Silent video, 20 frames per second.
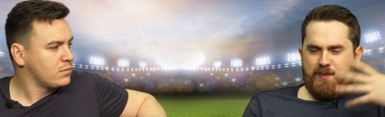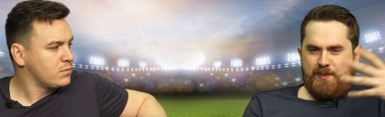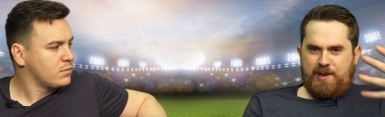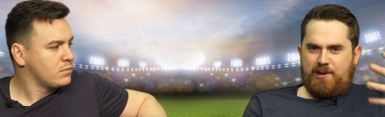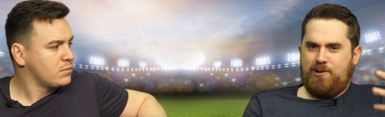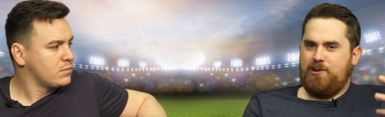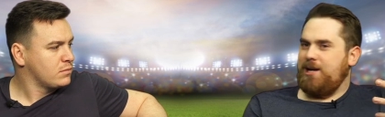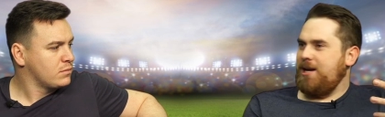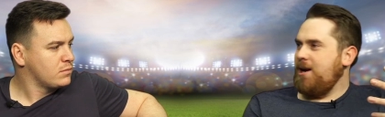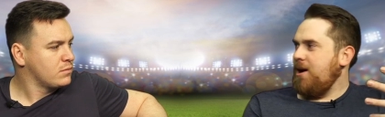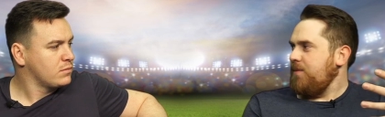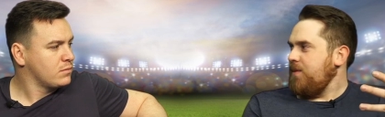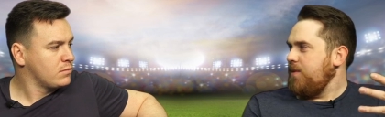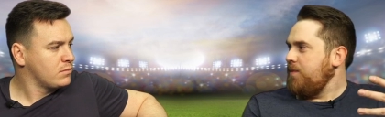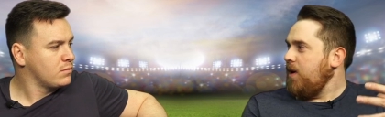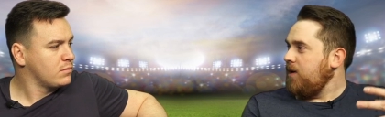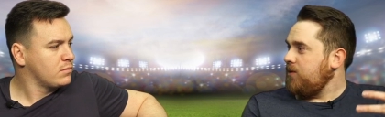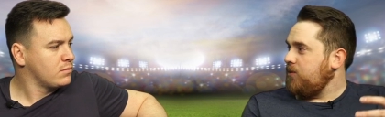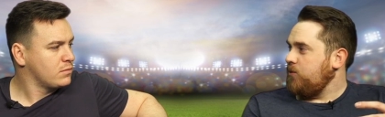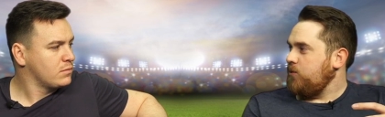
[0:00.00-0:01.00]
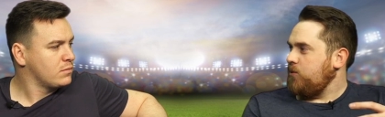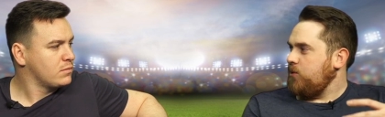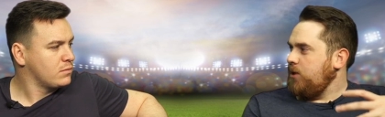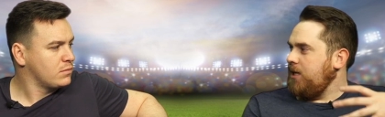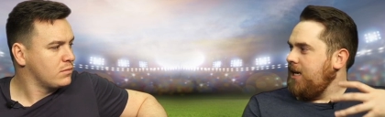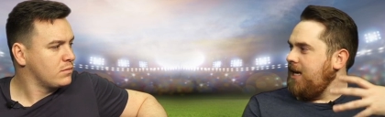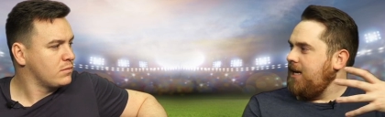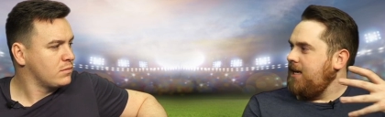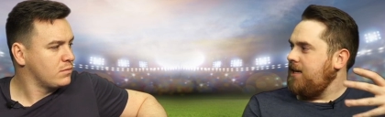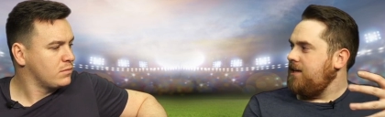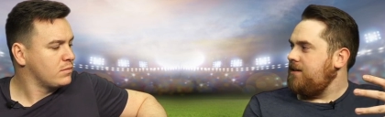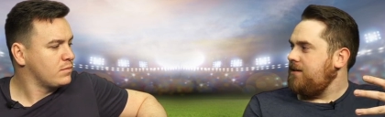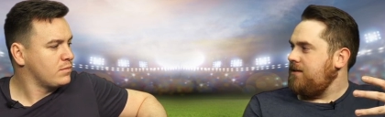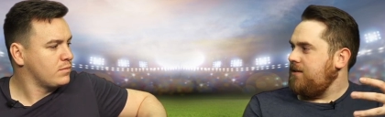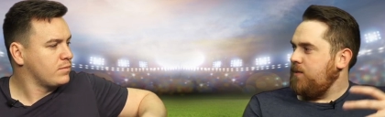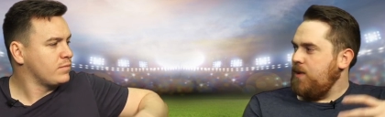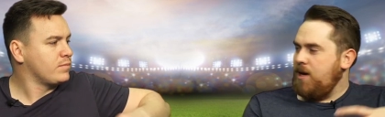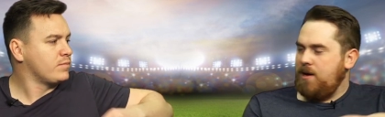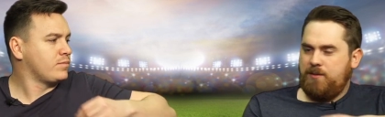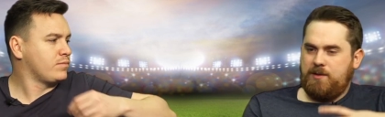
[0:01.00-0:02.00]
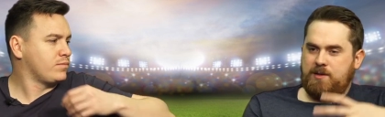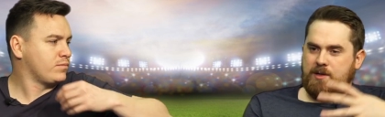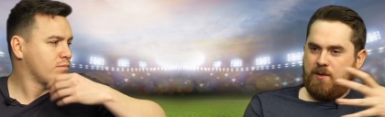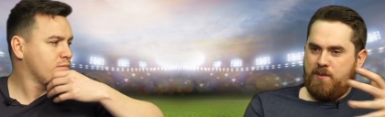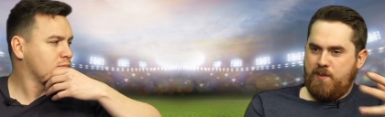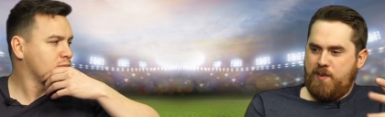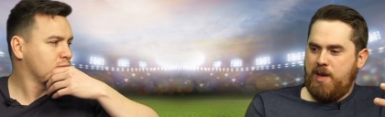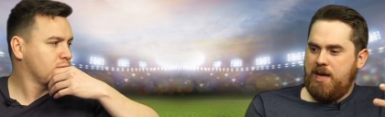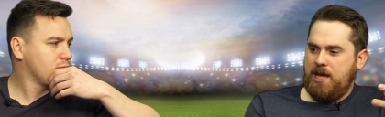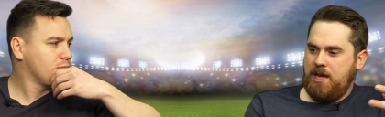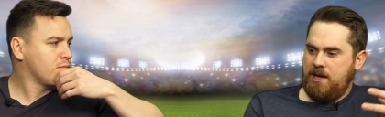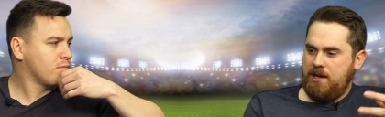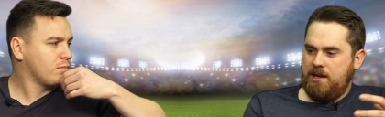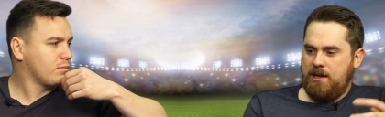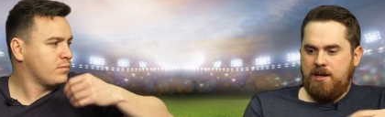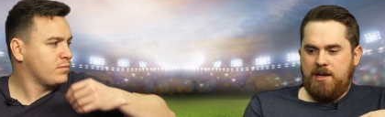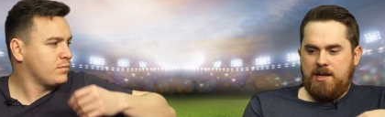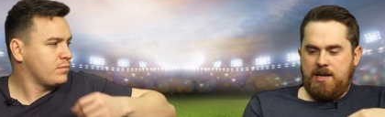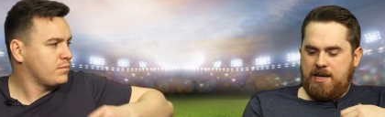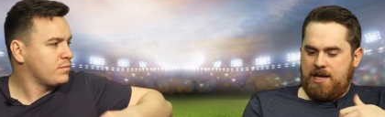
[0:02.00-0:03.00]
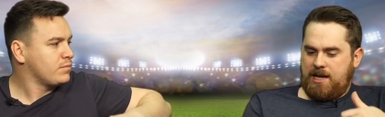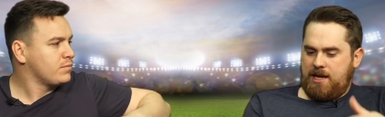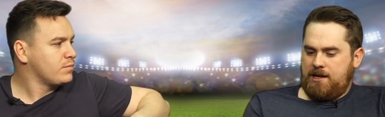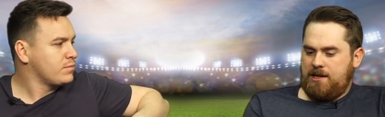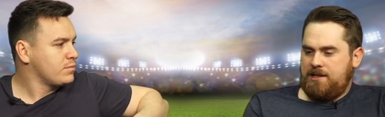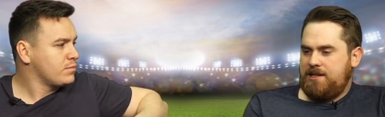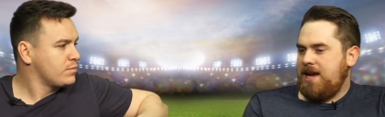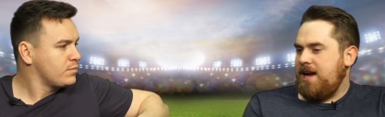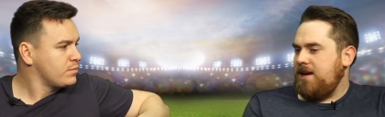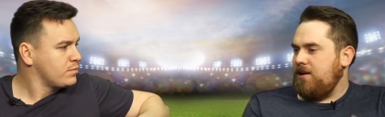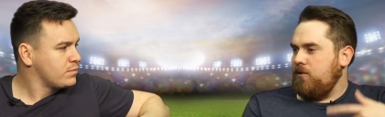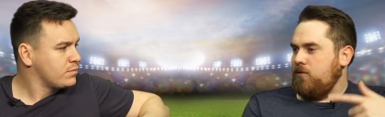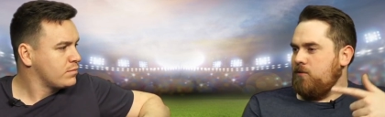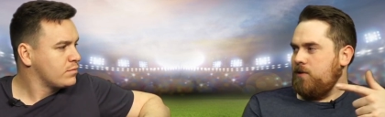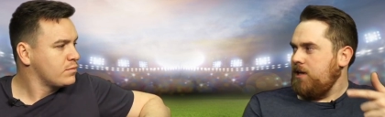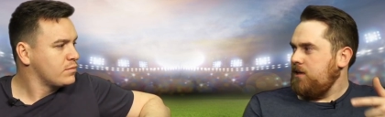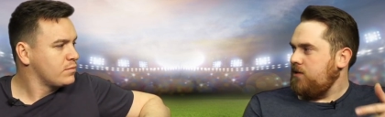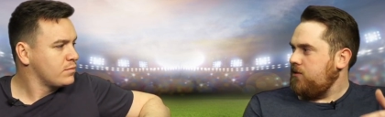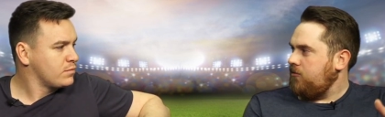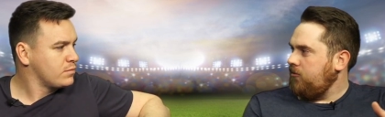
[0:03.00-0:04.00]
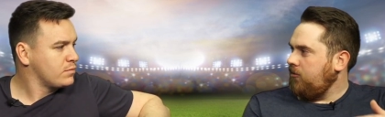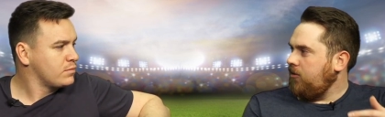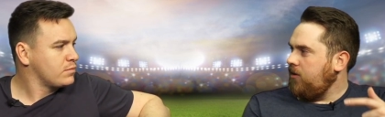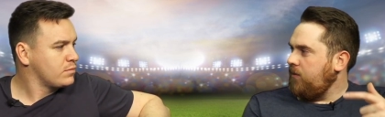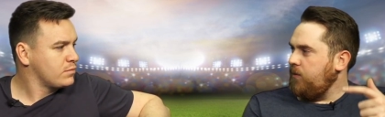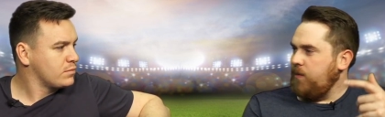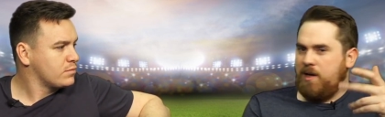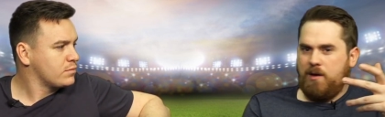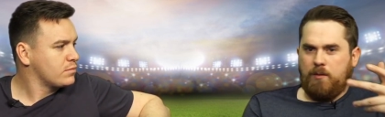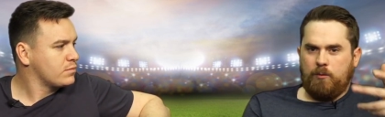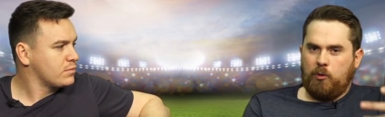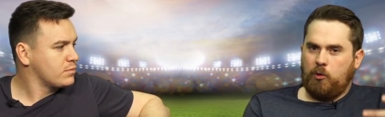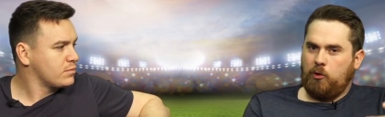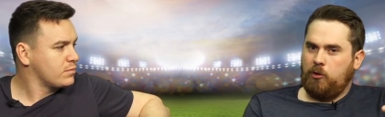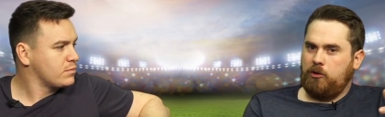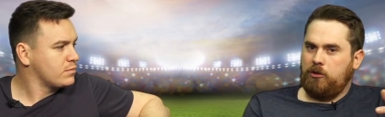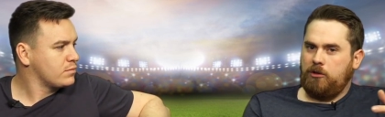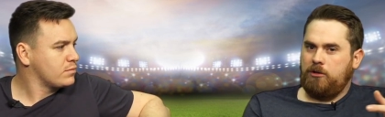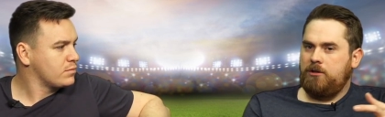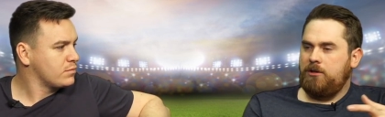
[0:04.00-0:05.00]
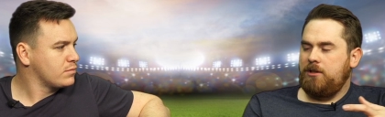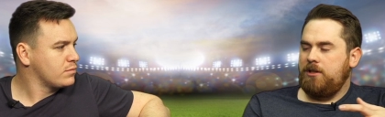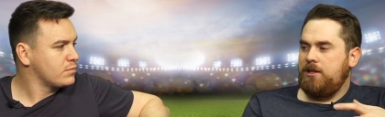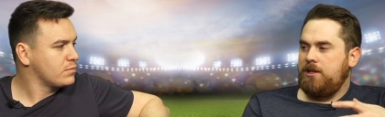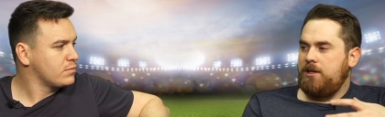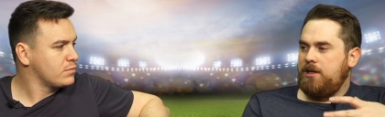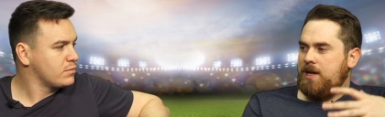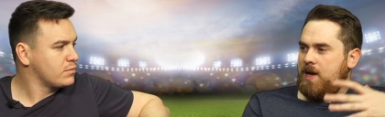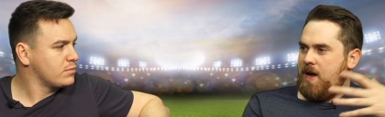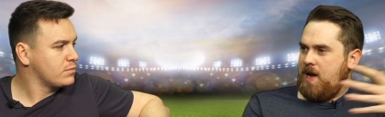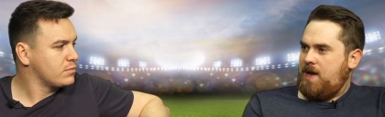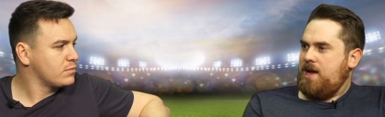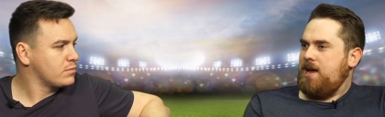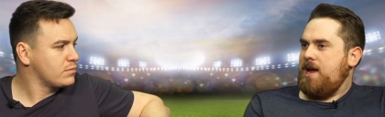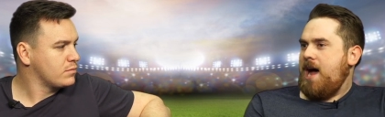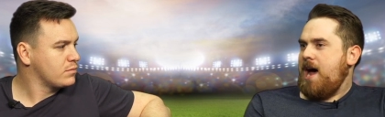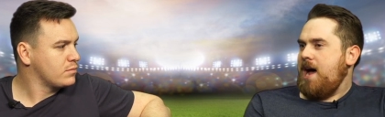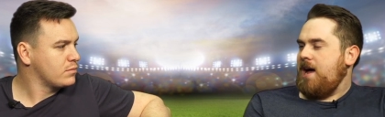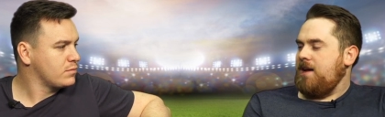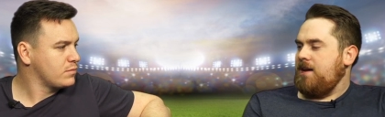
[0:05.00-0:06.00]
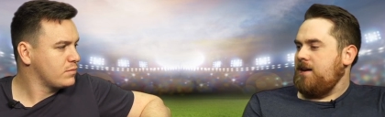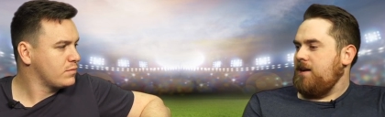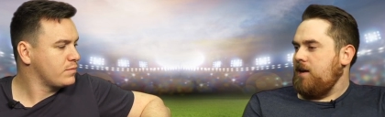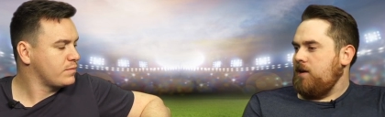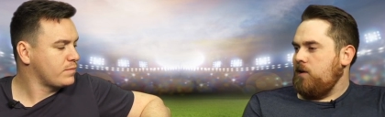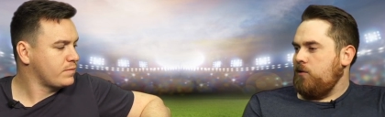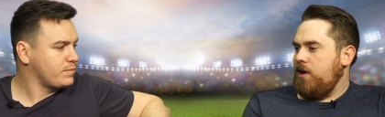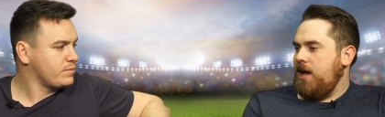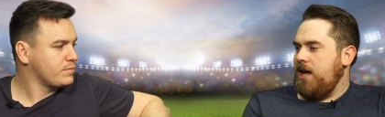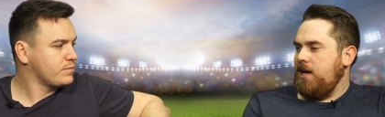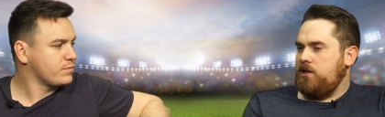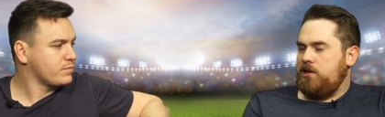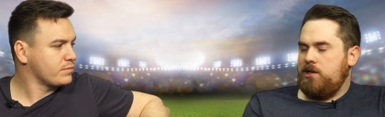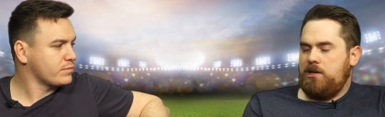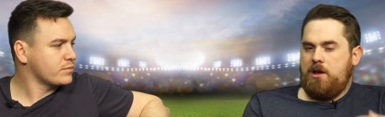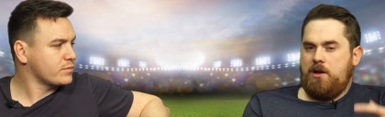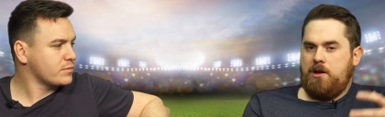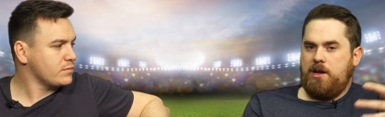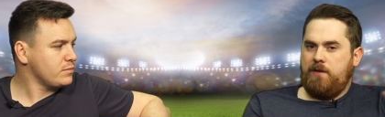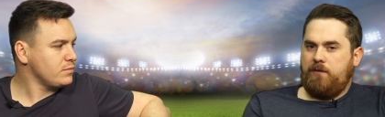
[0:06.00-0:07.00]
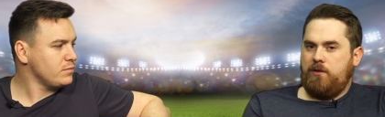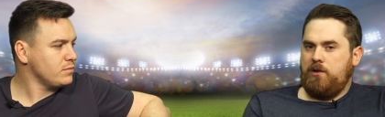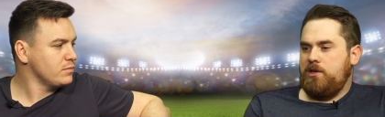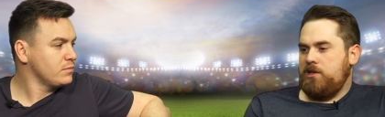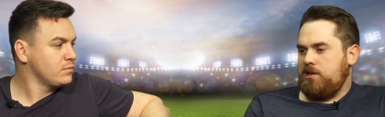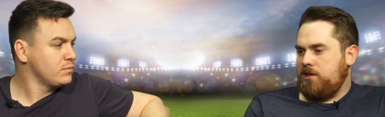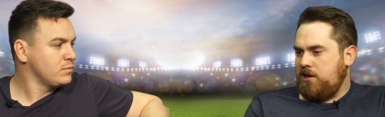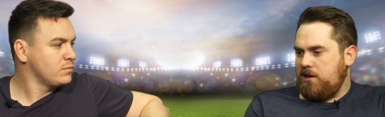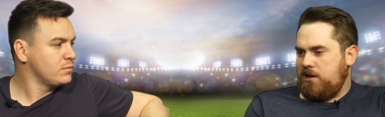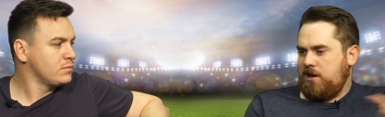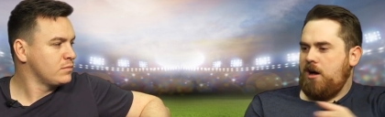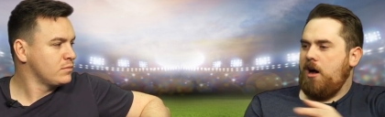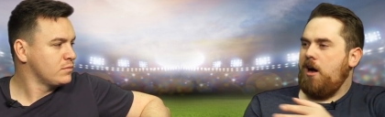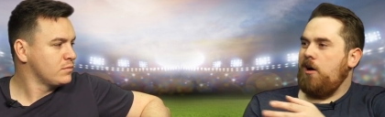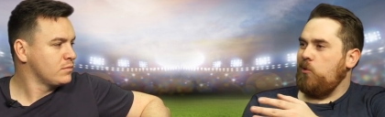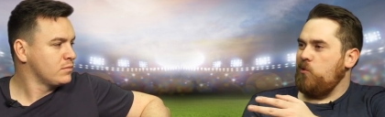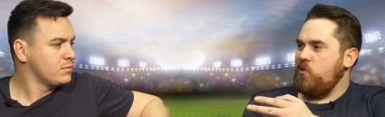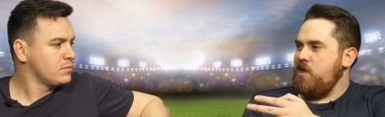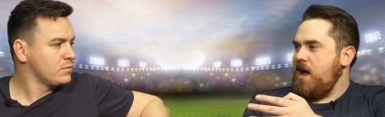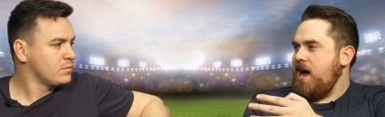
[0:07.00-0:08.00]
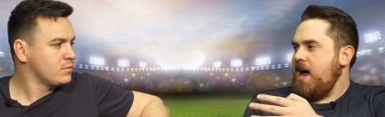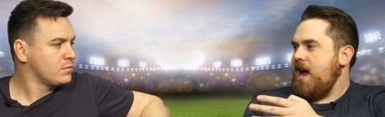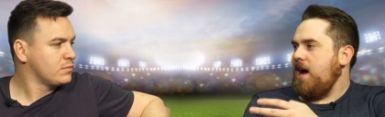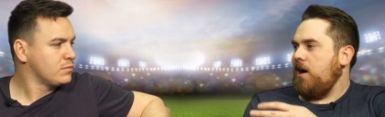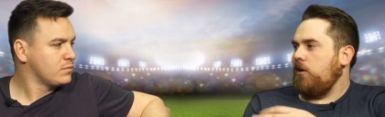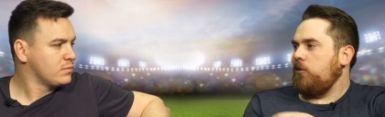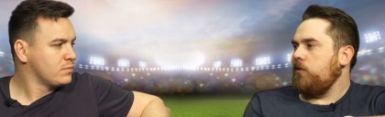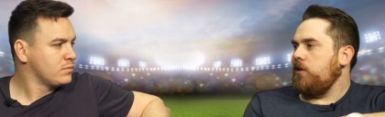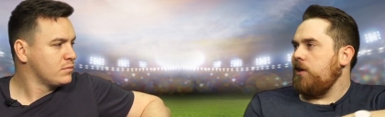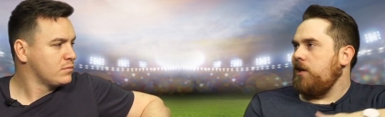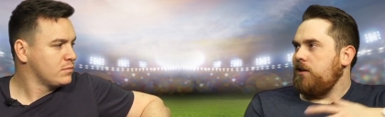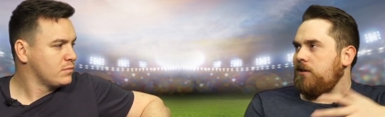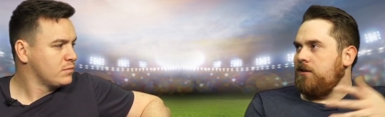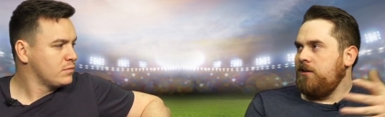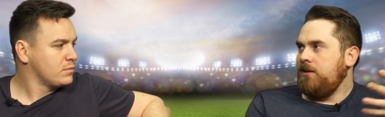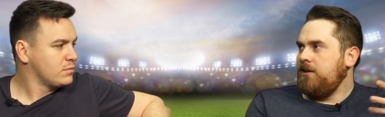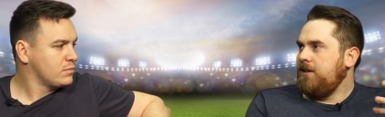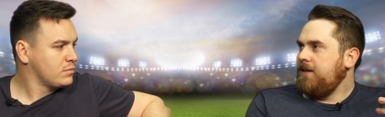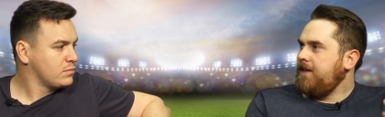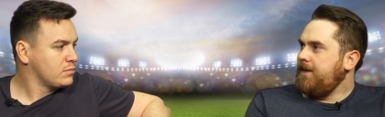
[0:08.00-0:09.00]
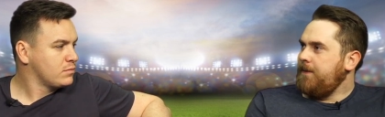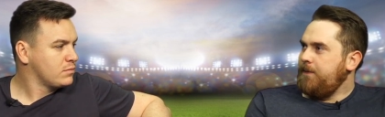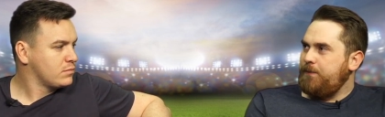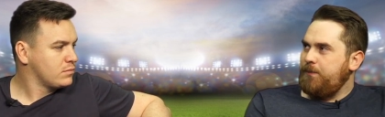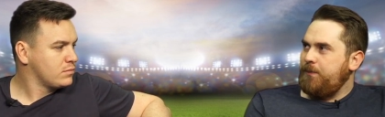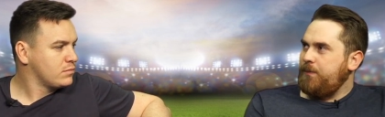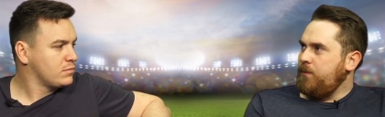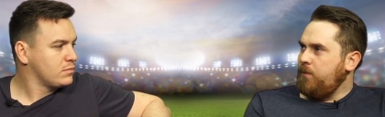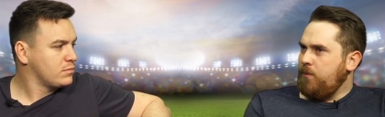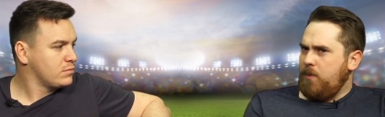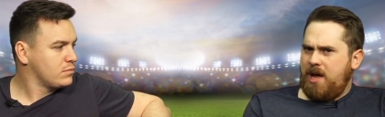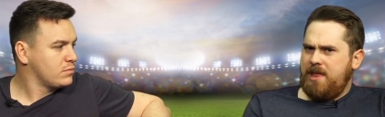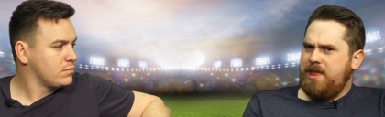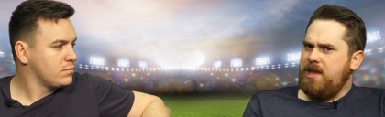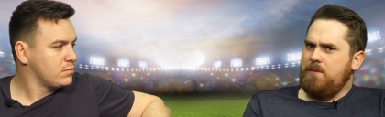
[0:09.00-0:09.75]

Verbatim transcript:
Speaker 1: building up the muscles you need to be able to compete in a tackle, in a scrum, in a maul, at an adult age. You know, and if you just cut all that out, then I